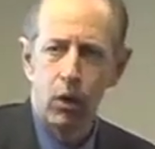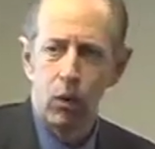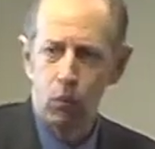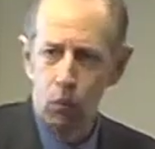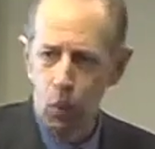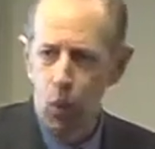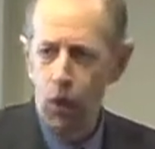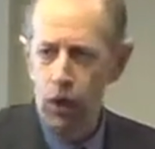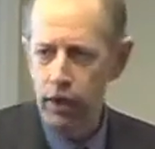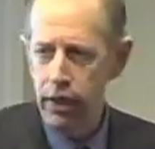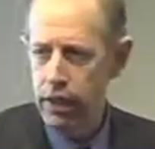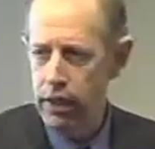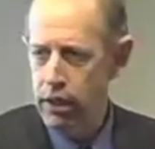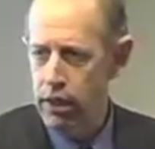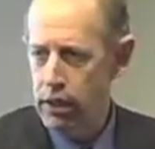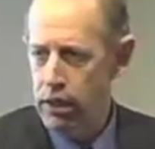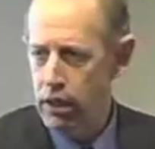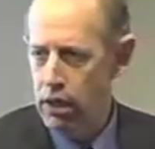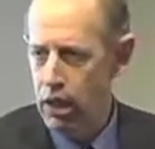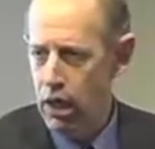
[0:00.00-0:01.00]

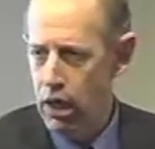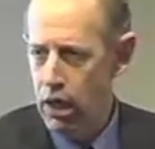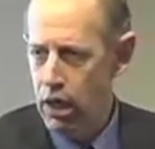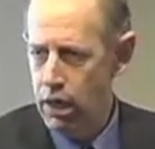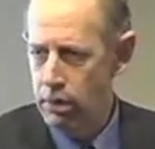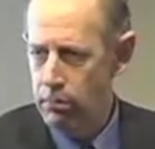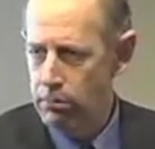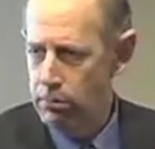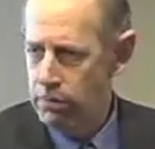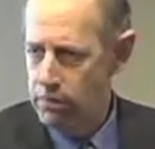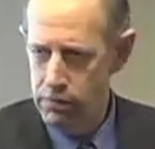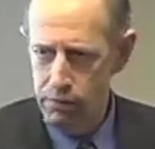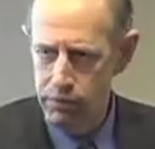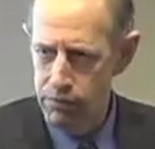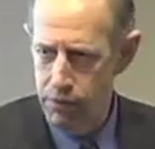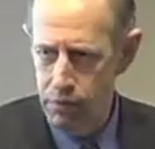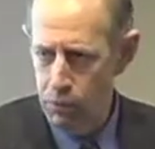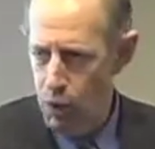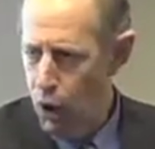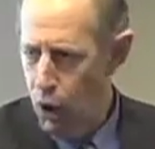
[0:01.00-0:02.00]
walking
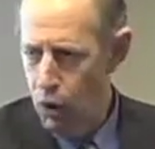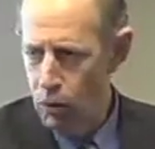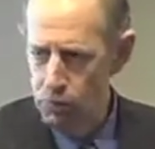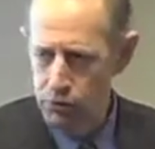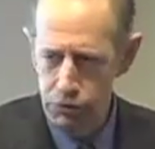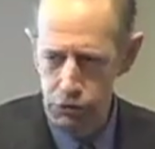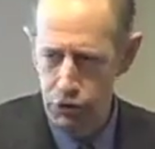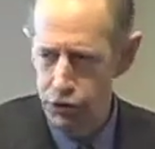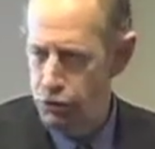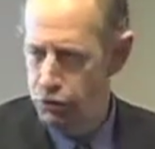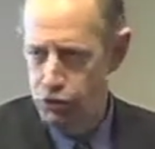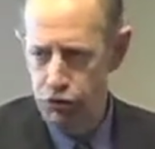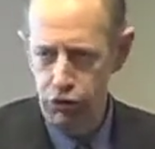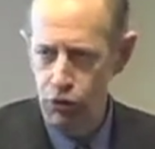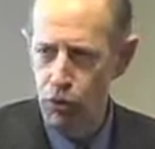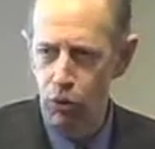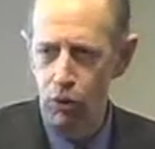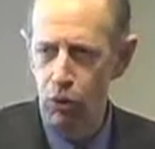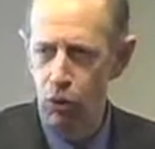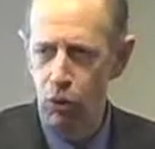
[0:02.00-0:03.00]
from home to
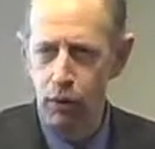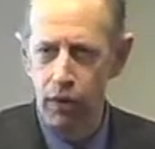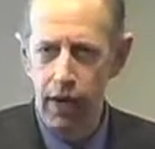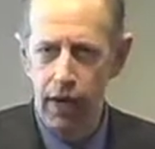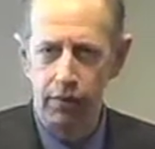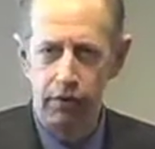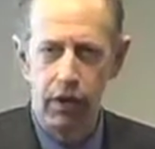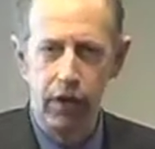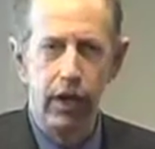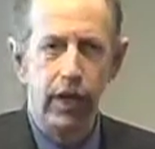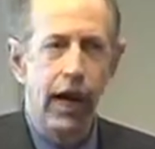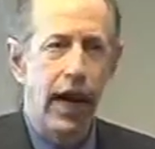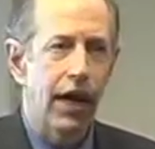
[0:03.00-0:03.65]
school or whatever,